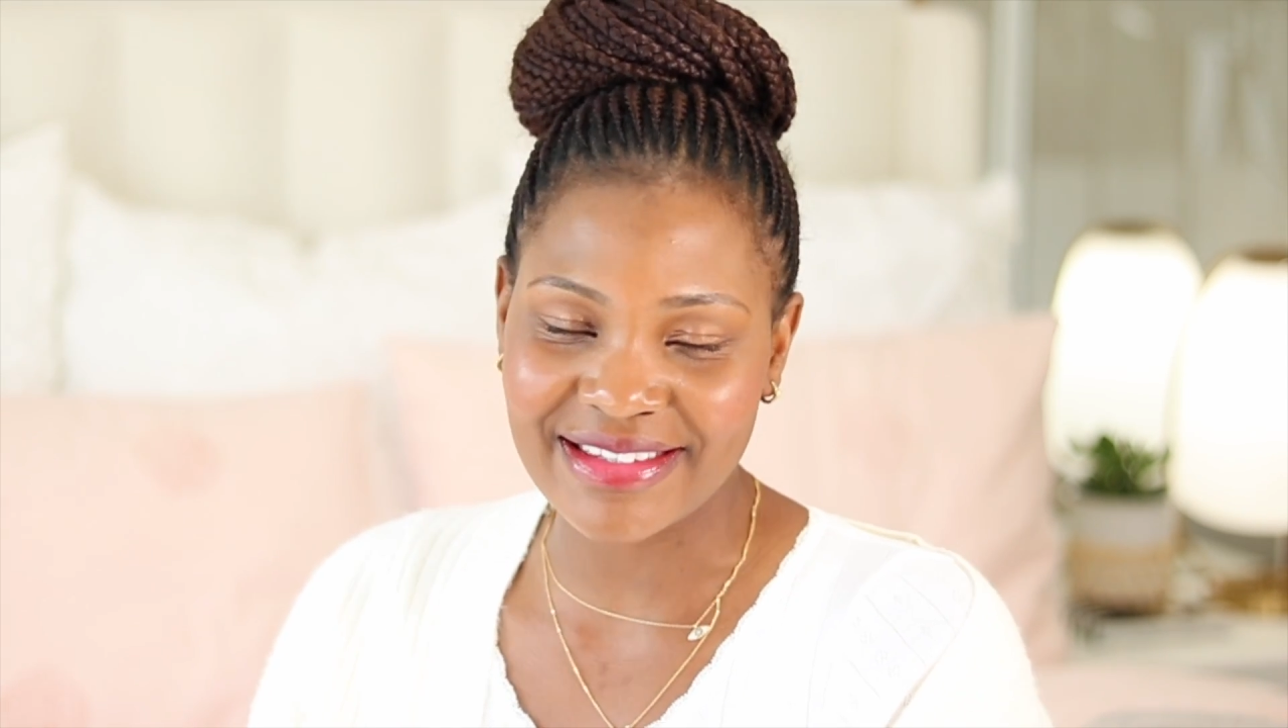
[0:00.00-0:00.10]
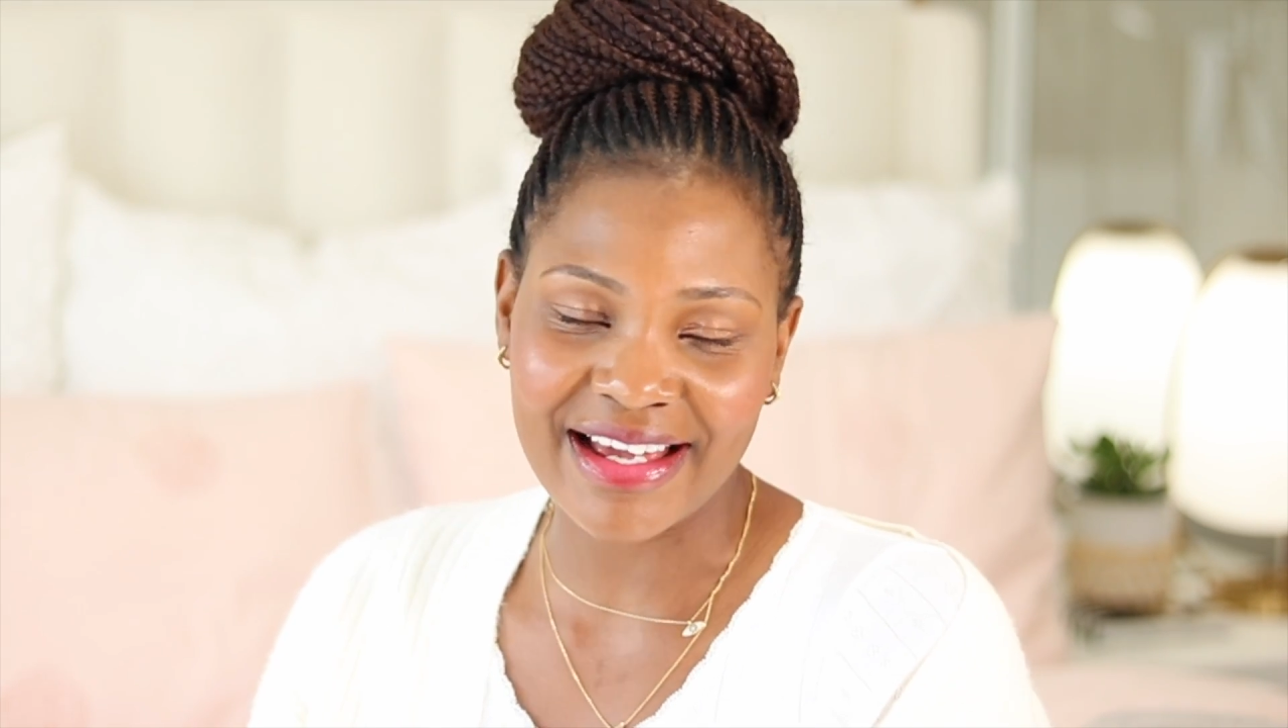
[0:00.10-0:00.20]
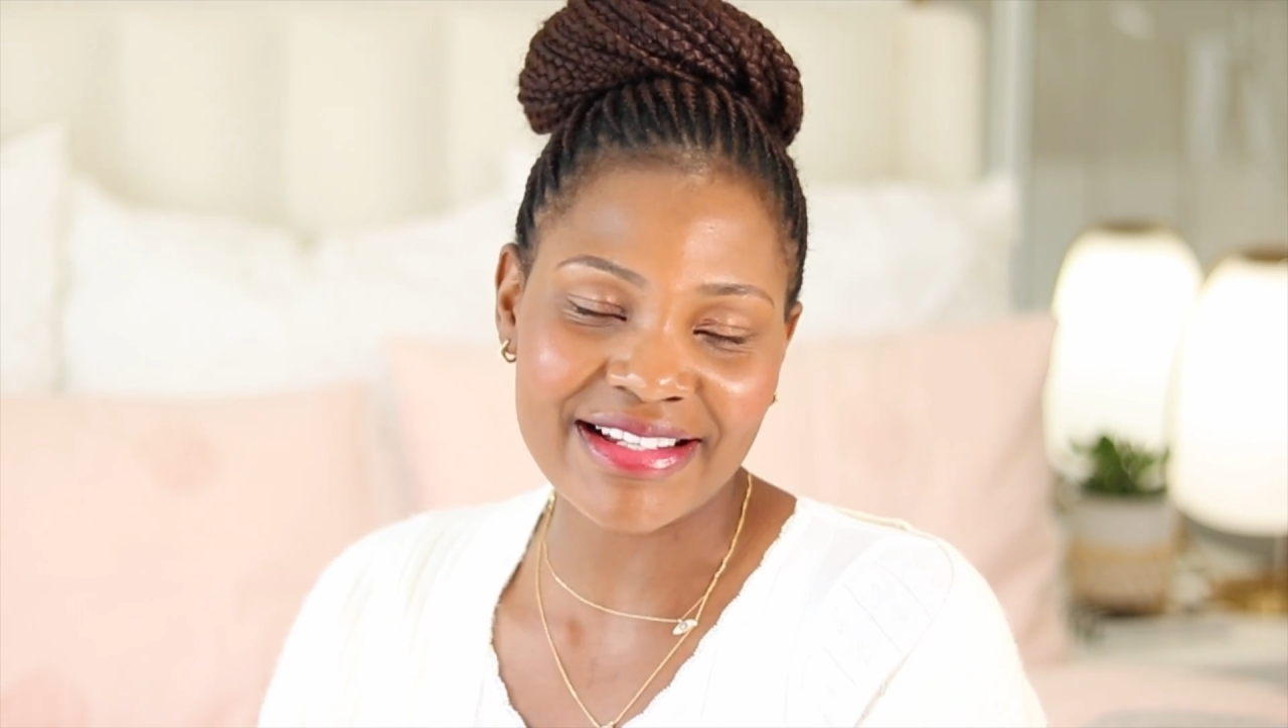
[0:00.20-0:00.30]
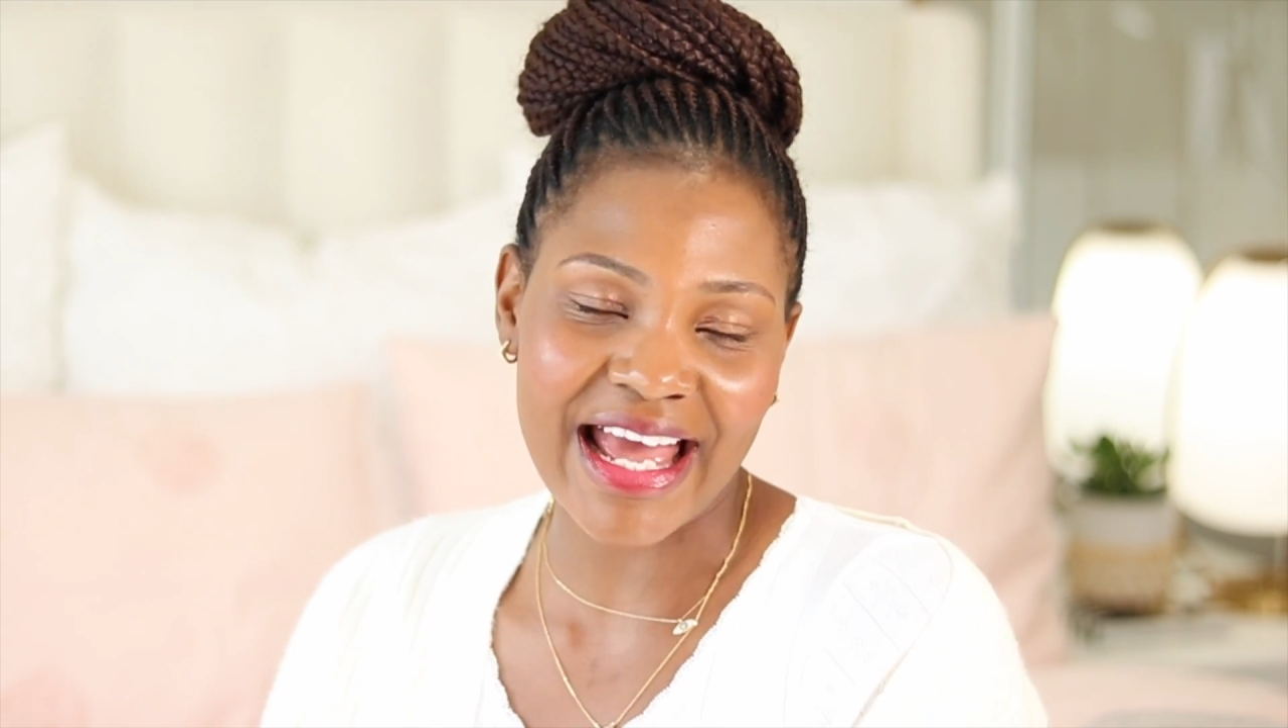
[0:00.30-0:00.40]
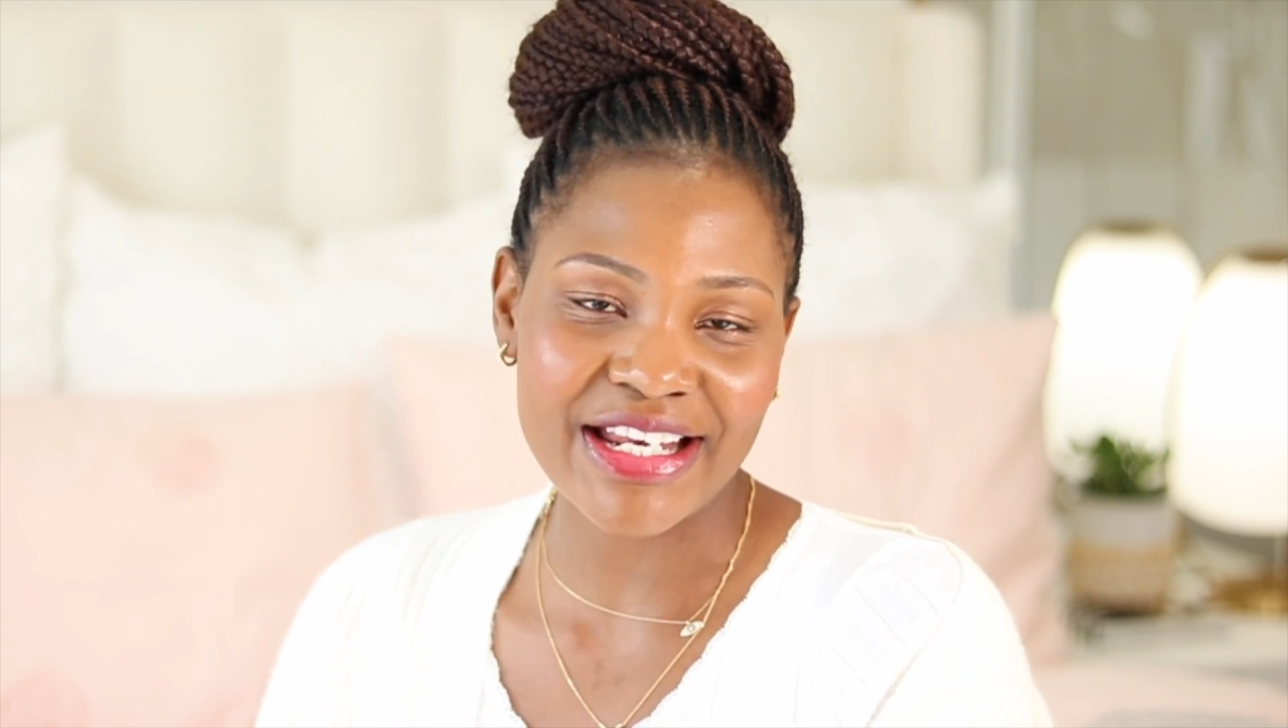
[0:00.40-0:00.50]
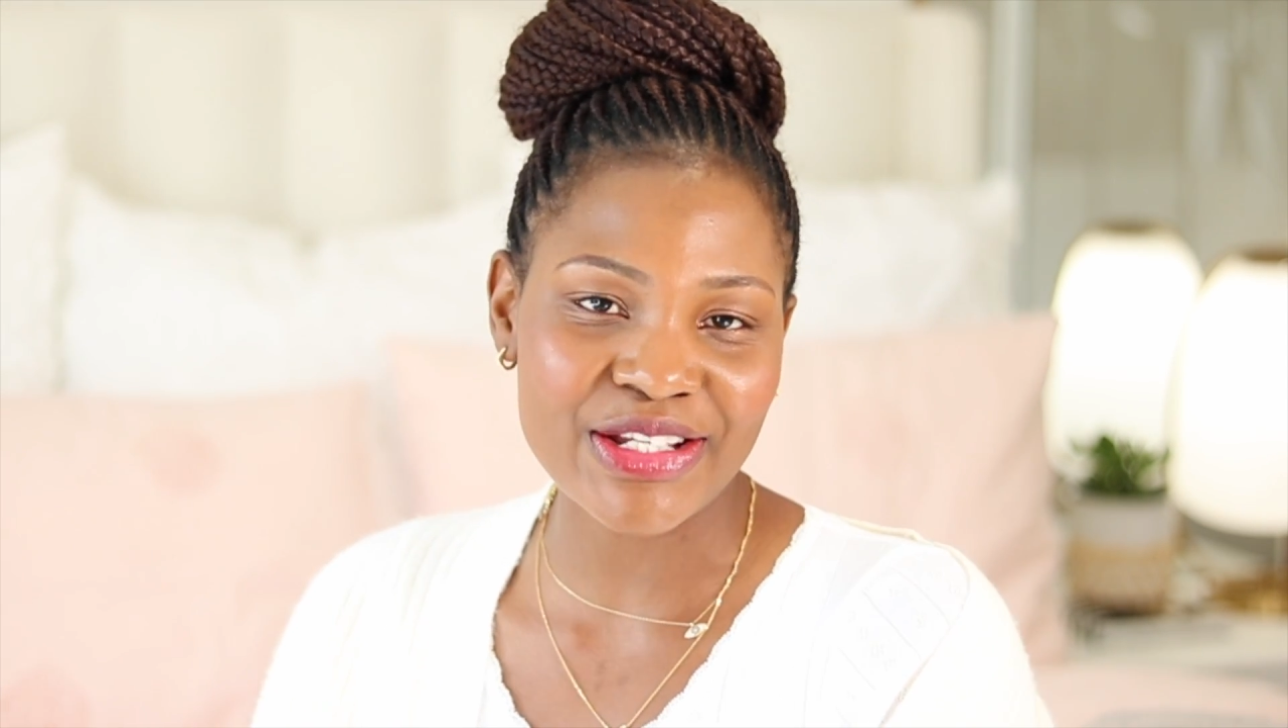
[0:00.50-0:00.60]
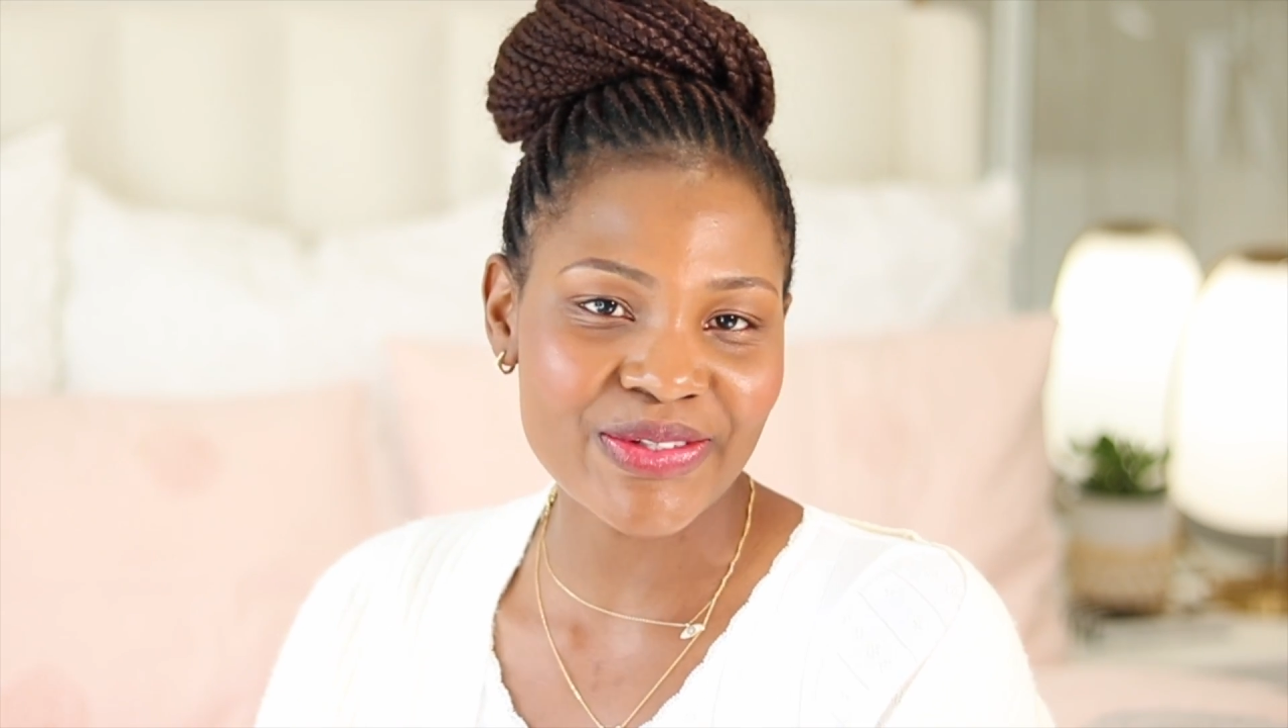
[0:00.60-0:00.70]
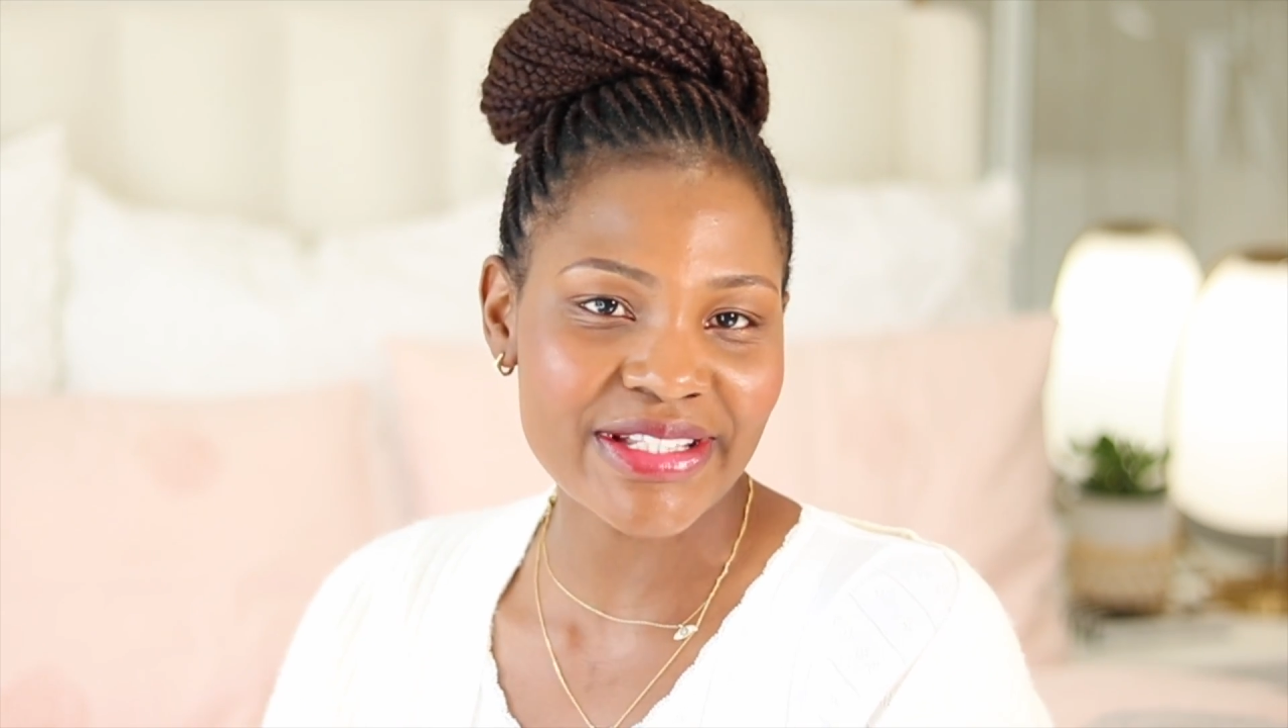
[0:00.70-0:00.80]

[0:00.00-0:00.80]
that I do